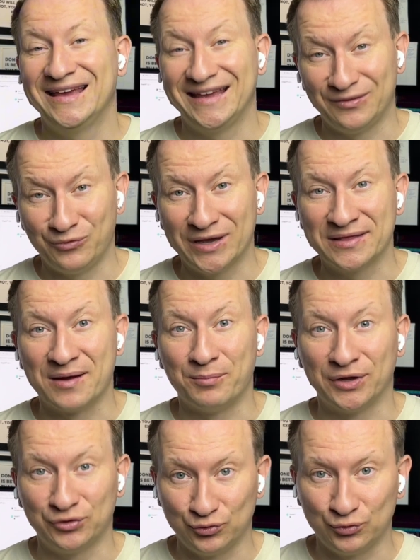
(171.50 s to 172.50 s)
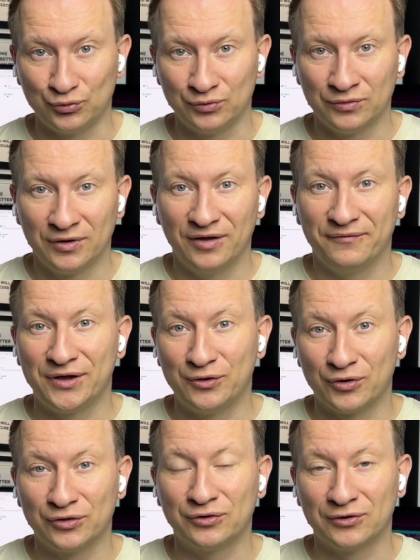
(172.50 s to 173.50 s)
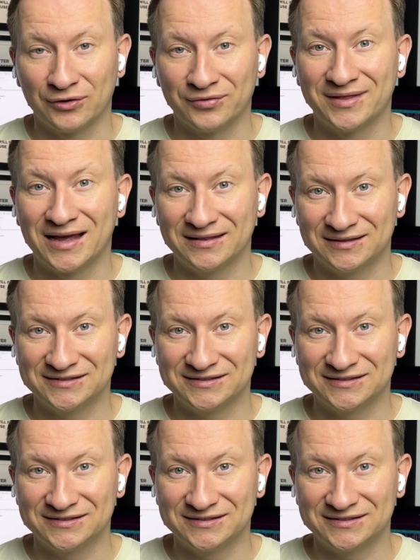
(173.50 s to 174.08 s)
In week number two, we're going to learn data